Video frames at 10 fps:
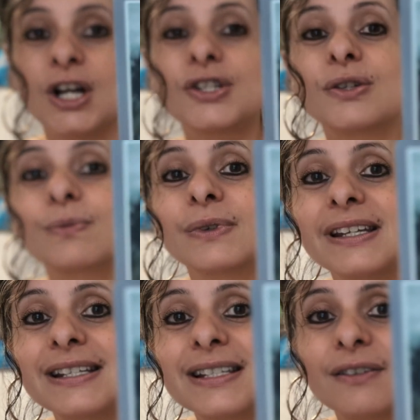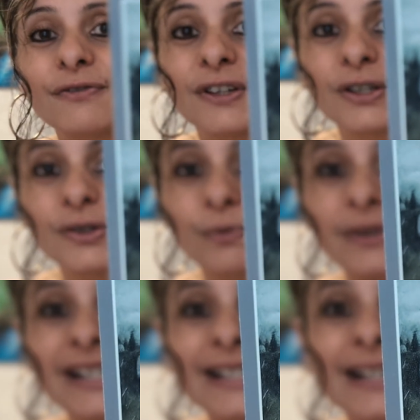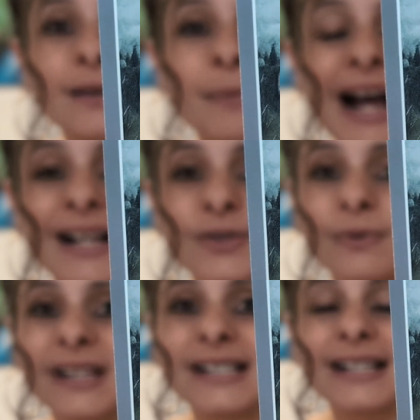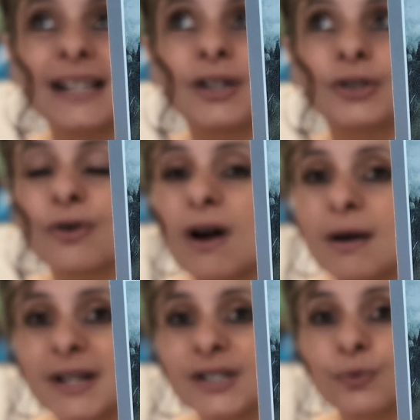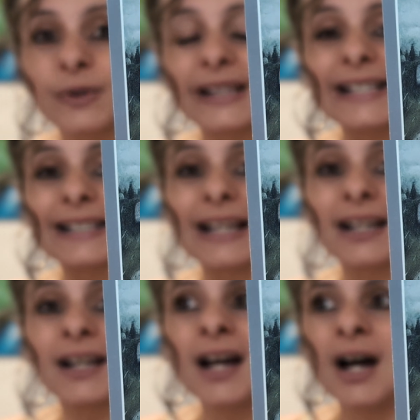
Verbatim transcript: So releasing fears, releasing the past, releasing traumas, releasing